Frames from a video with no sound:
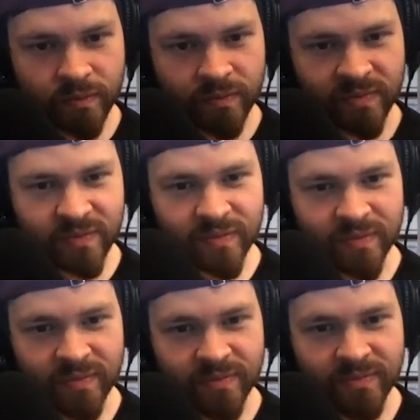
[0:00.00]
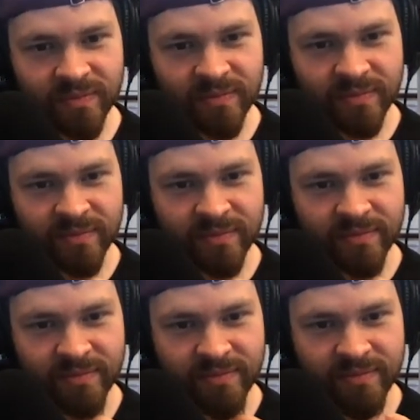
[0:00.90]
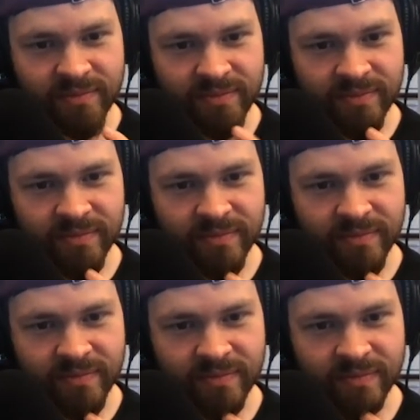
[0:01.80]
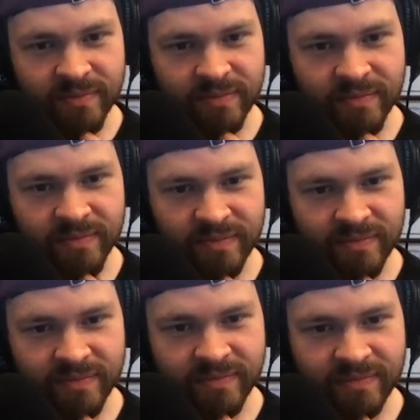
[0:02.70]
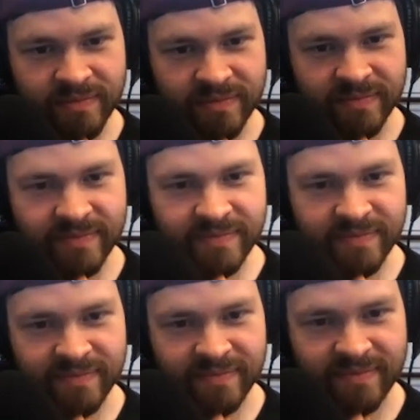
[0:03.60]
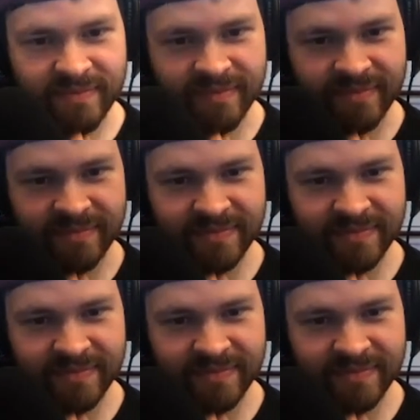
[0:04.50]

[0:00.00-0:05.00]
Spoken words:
[no speech]